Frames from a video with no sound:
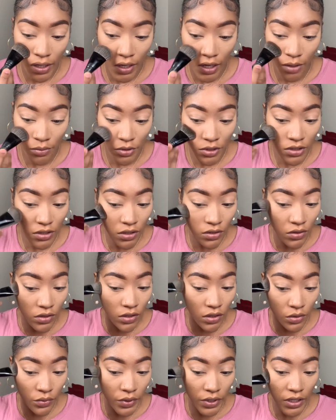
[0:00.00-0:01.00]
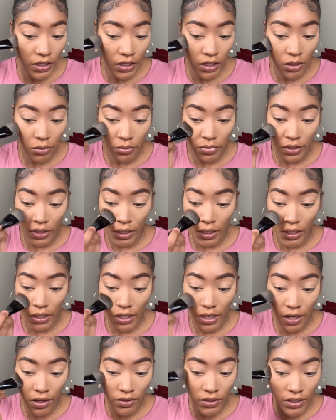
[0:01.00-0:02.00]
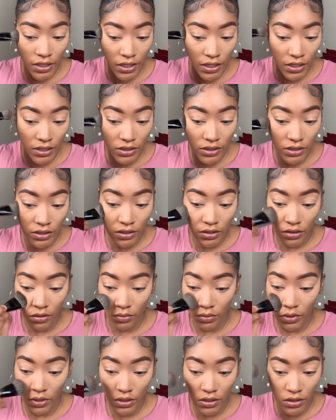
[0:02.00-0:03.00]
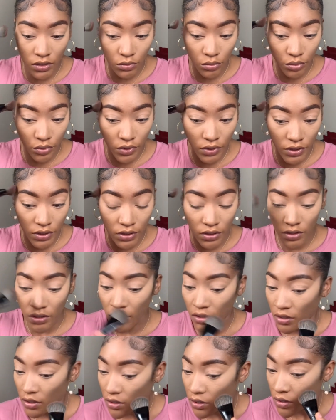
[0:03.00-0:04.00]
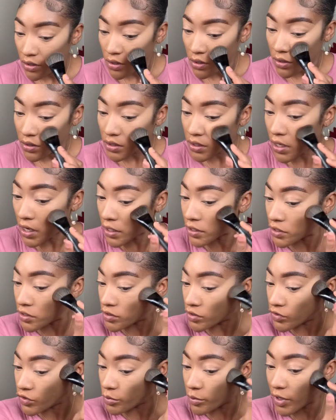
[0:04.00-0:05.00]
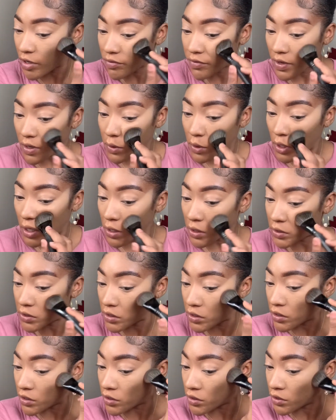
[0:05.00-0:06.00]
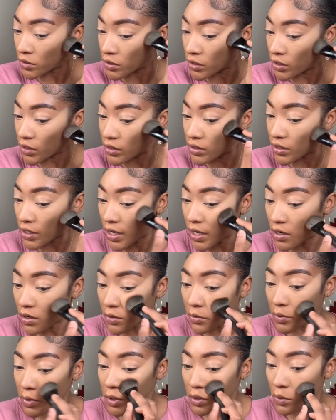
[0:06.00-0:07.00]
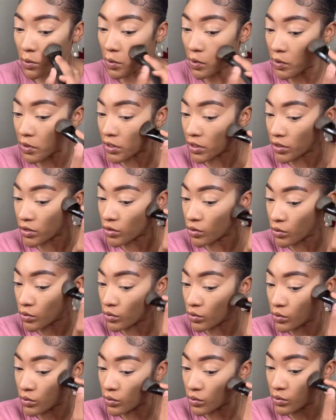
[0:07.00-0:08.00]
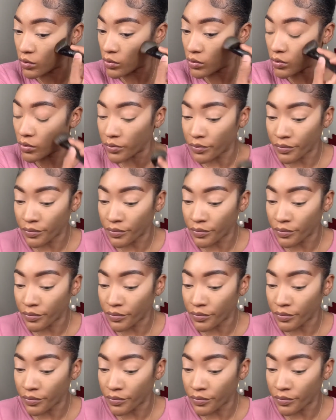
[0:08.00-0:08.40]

I'm just gonna go in and blend out the edges with this little brush that I use for my foundation because I don't really want it to